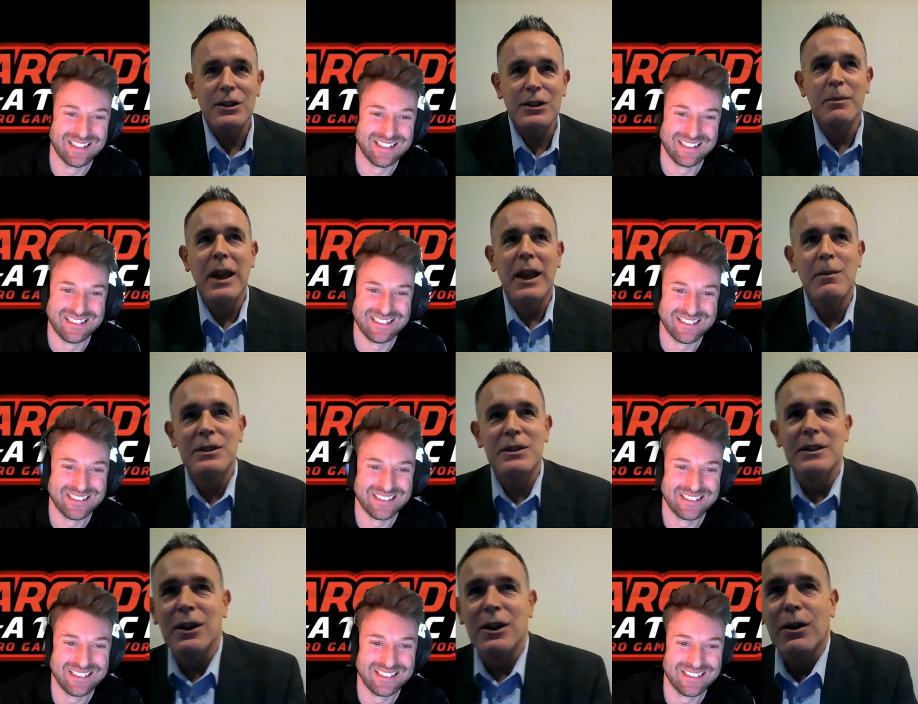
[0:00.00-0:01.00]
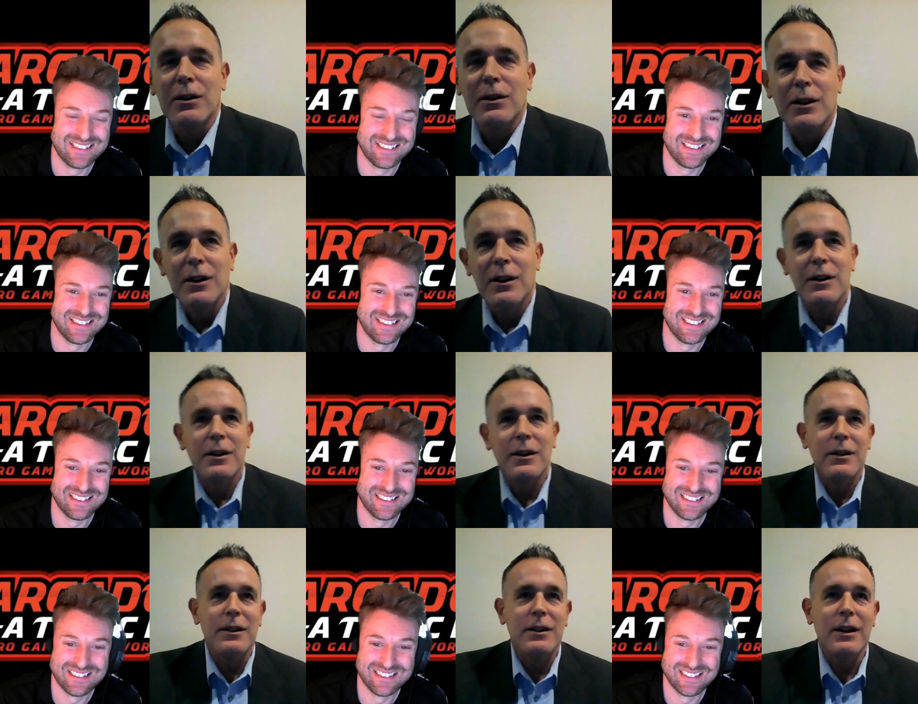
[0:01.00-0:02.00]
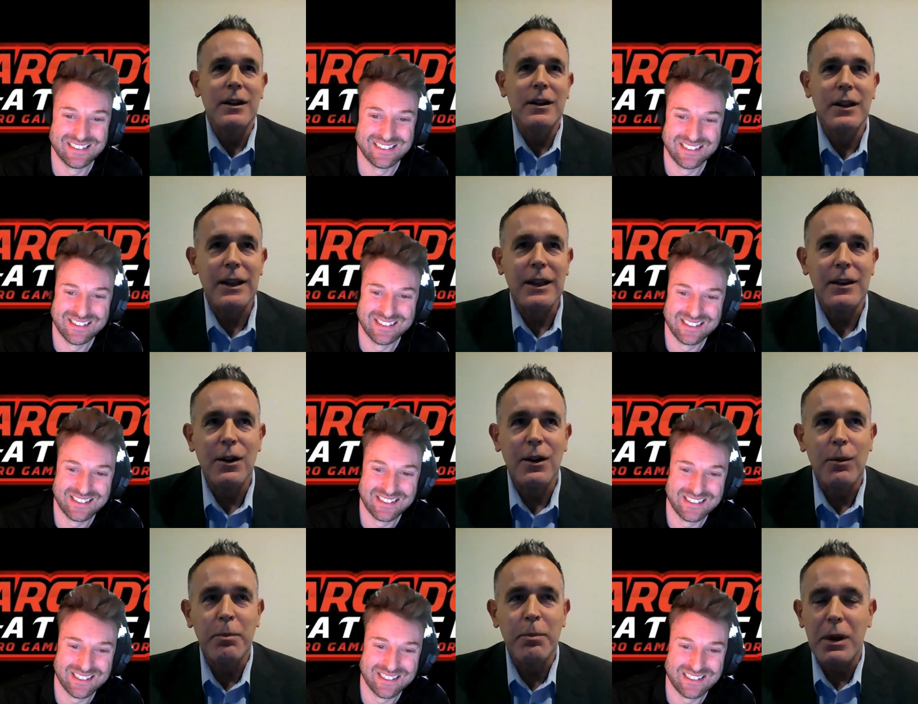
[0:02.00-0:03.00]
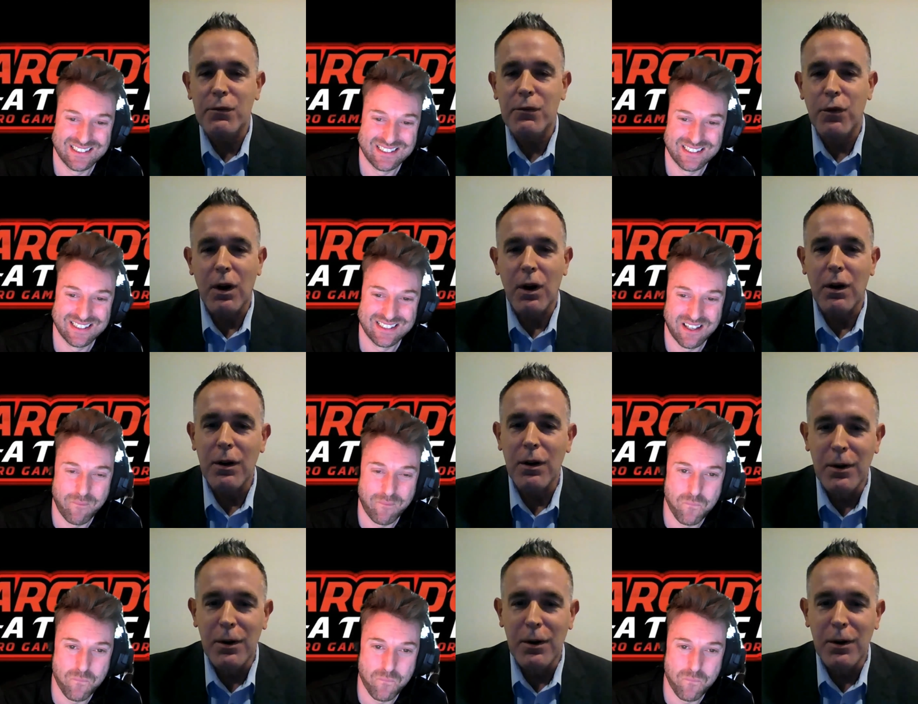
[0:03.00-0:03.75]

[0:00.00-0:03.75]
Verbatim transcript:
Speaker 1: there's some games, you know, that like you know pitfall